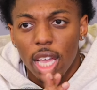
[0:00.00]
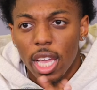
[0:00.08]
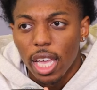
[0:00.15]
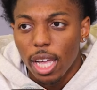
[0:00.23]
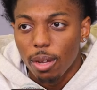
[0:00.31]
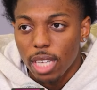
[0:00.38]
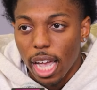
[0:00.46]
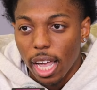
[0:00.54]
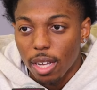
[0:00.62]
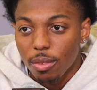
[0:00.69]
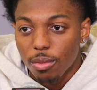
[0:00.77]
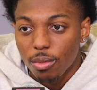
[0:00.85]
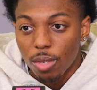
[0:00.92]
Yep. He was
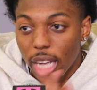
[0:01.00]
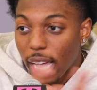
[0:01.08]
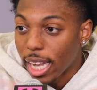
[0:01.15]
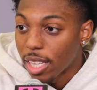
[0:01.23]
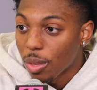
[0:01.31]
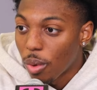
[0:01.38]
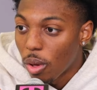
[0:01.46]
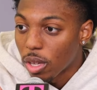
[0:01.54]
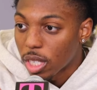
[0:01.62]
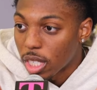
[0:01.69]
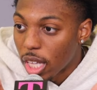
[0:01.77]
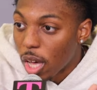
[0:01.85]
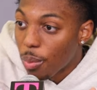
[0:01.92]
like, "We gotta get in the bonus
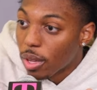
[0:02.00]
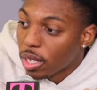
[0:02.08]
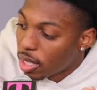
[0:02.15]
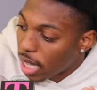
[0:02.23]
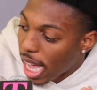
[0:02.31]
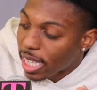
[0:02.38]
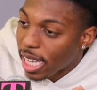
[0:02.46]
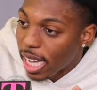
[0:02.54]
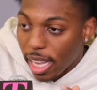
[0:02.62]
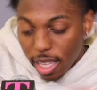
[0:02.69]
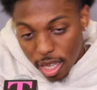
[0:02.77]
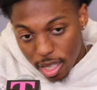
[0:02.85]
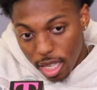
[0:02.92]
because it'll help us at the
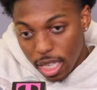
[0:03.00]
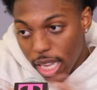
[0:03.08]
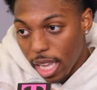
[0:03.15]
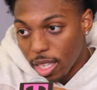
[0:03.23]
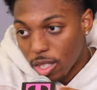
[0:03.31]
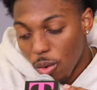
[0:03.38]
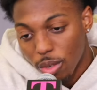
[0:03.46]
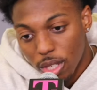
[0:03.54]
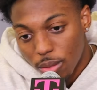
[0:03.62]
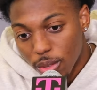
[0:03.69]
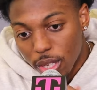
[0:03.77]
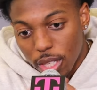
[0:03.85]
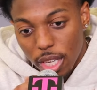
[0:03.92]
end," and it did. So we
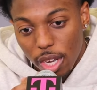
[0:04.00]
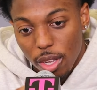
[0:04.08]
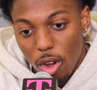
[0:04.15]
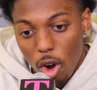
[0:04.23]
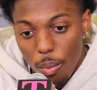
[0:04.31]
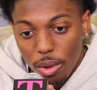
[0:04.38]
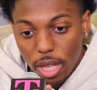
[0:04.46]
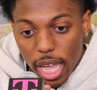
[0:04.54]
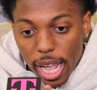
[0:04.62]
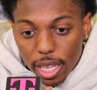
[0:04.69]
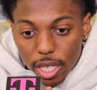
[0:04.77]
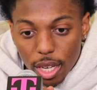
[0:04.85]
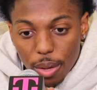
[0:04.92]
just continue to harp on
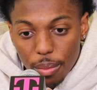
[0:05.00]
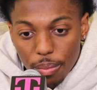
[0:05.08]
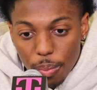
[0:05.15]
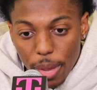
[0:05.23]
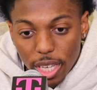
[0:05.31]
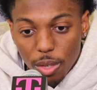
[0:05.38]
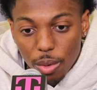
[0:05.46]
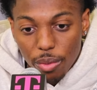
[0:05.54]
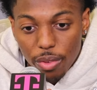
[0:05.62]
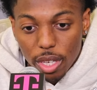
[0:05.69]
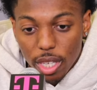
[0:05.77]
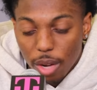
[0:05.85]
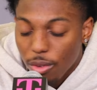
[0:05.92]
that and um, make sure we
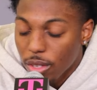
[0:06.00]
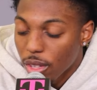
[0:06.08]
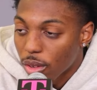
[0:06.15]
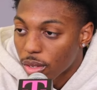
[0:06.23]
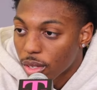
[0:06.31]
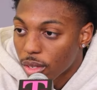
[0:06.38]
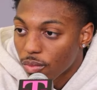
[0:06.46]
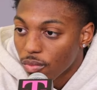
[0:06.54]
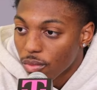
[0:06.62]
finish our free throws.